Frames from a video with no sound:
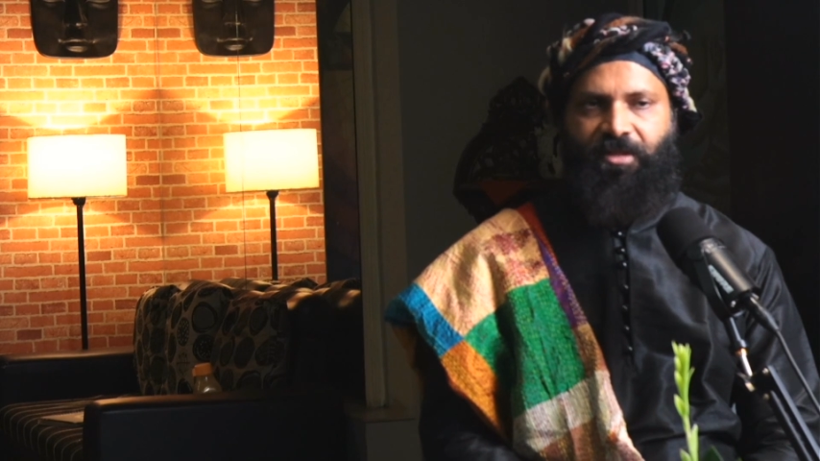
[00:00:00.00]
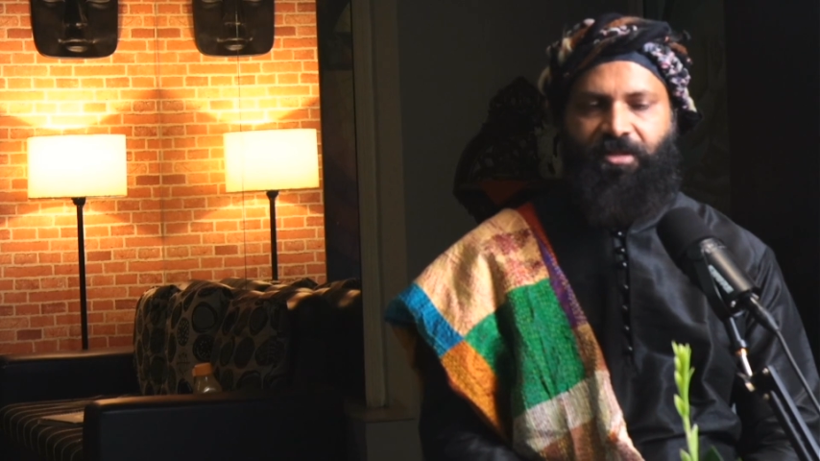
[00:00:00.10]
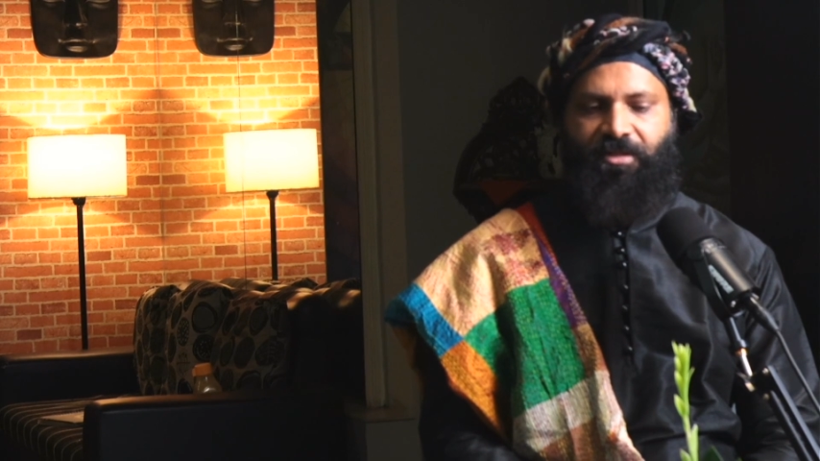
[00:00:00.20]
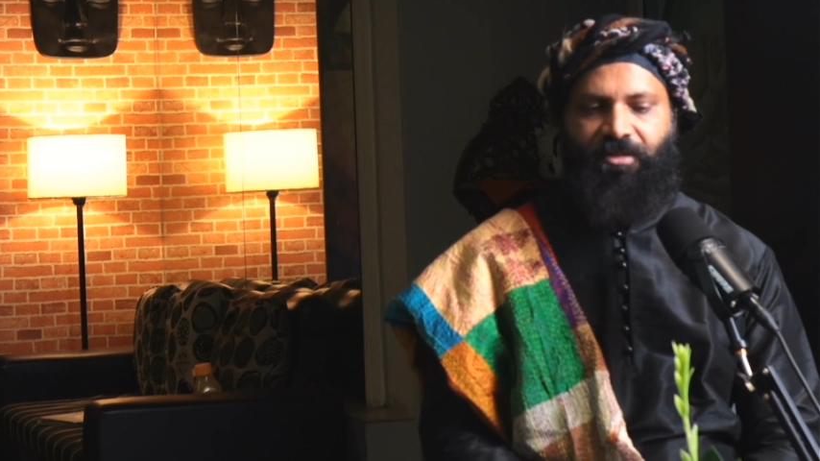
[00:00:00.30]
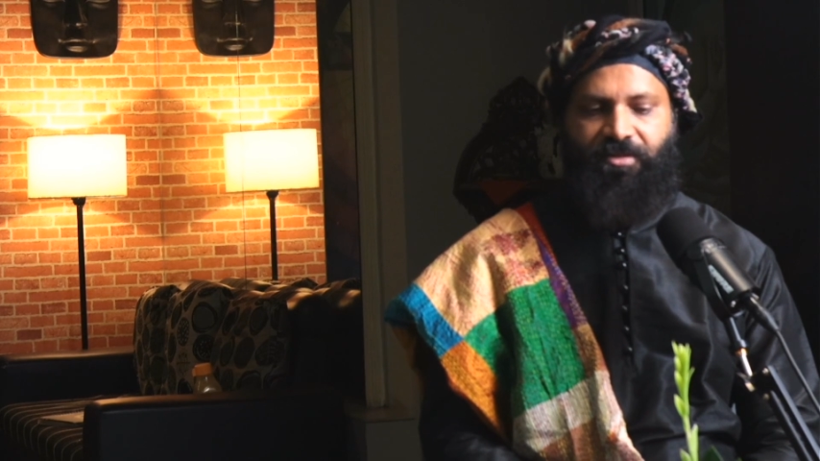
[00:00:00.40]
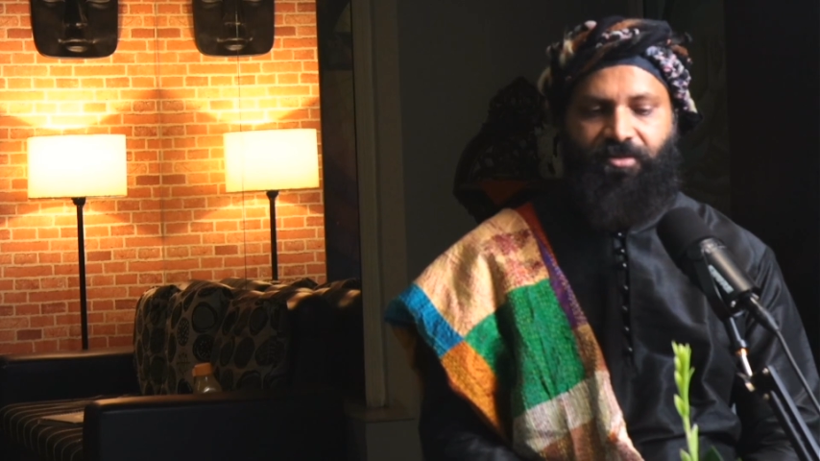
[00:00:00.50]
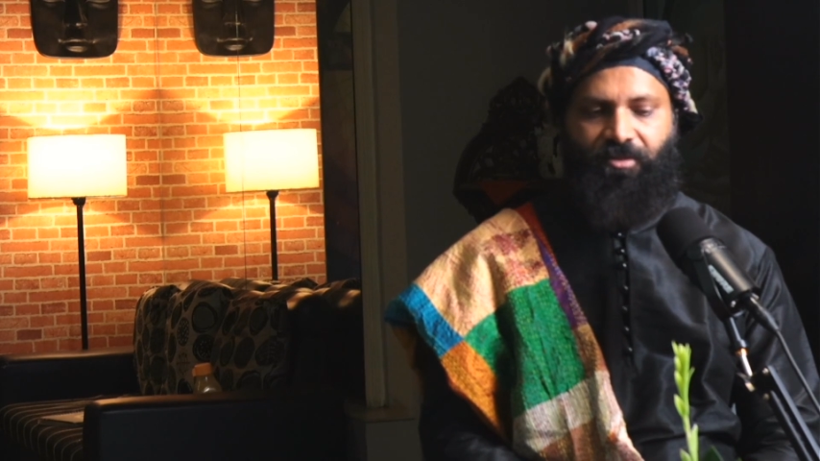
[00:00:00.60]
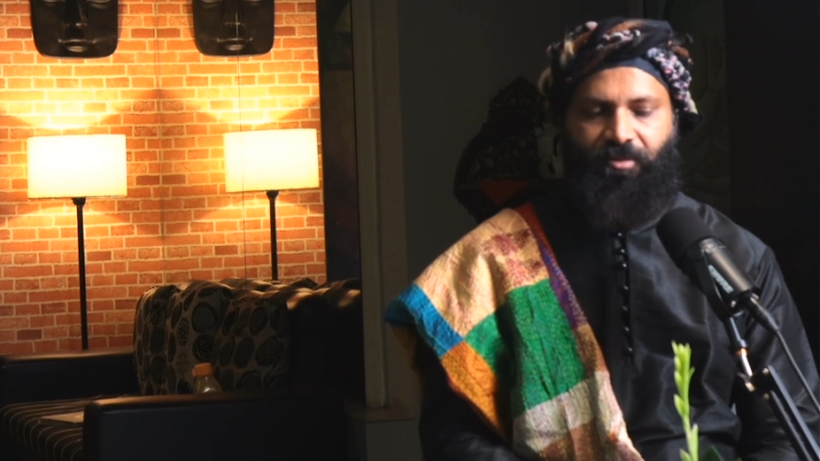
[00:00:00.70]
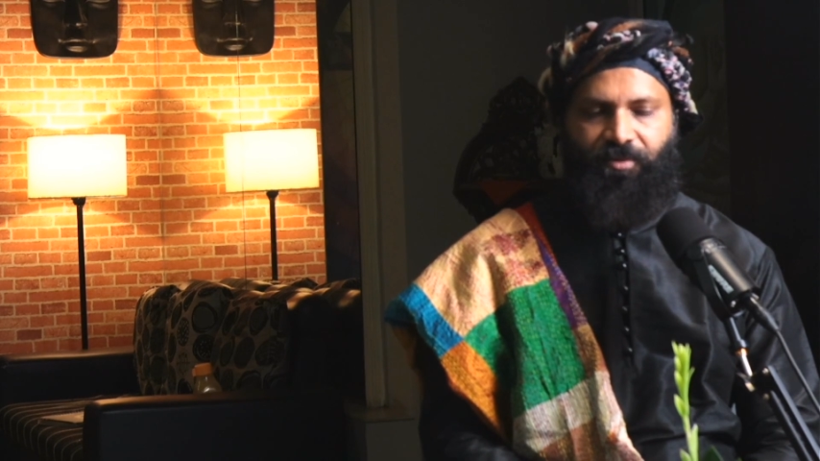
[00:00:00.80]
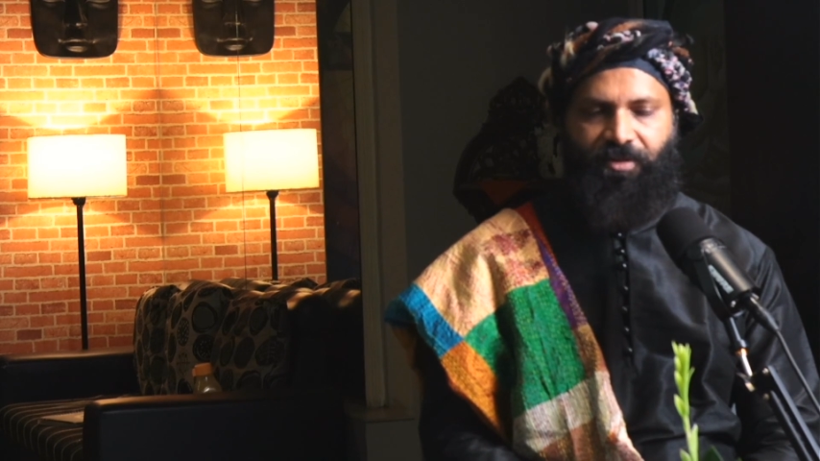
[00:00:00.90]
can
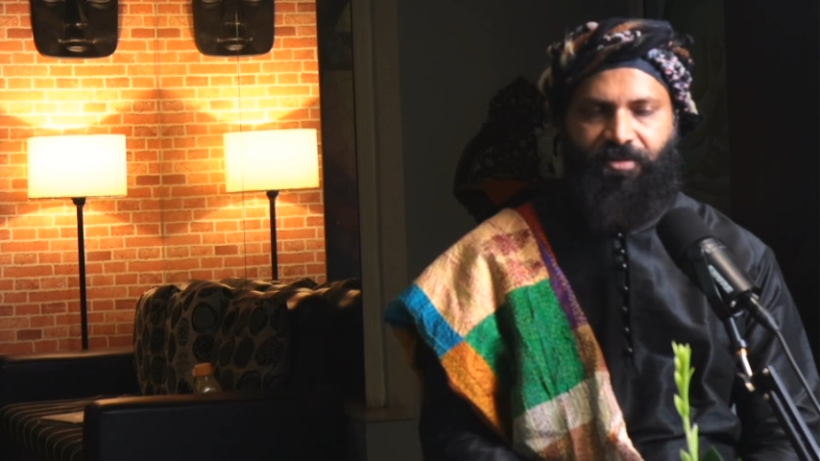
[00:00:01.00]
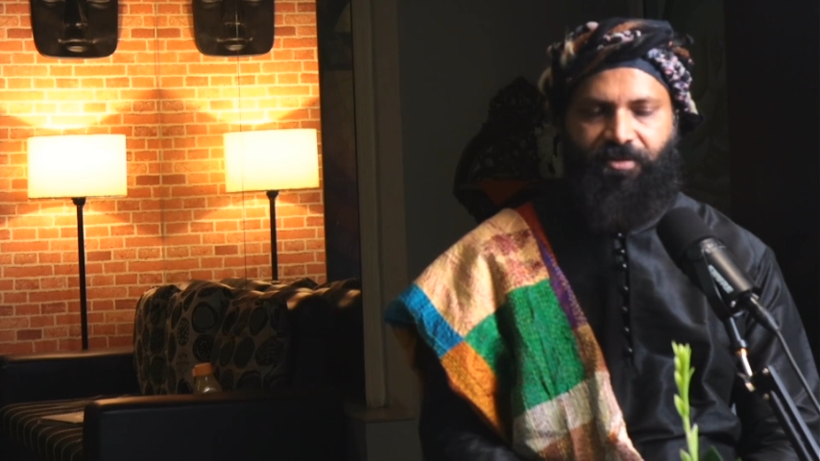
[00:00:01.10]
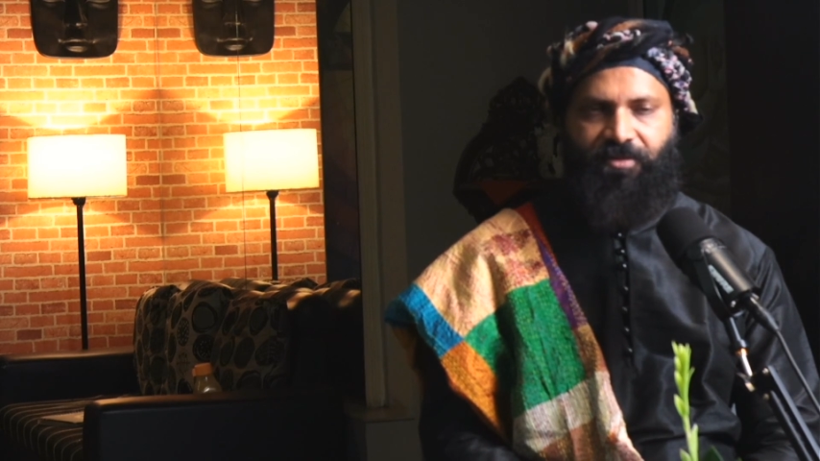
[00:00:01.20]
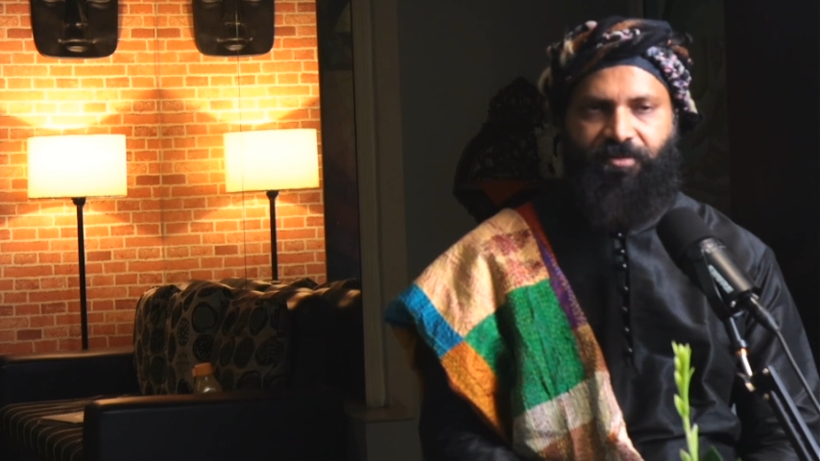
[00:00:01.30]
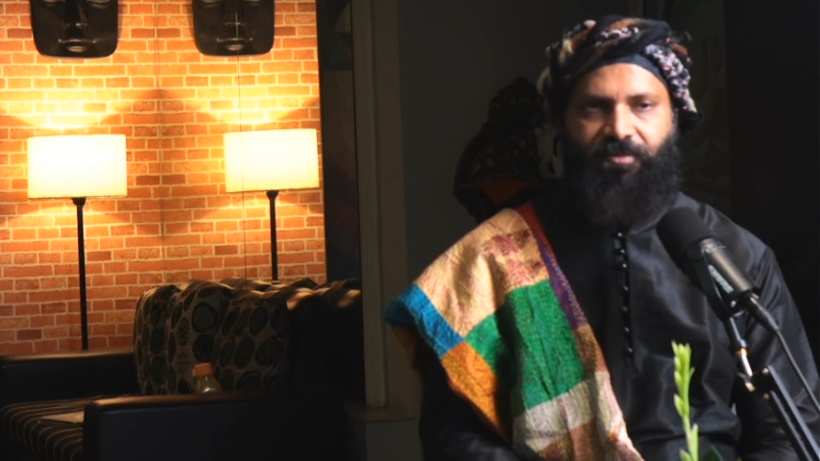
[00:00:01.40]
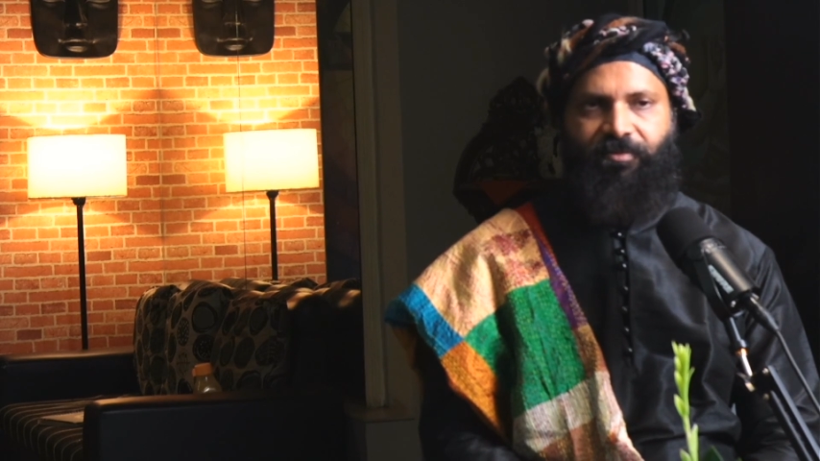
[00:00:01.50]
stop this.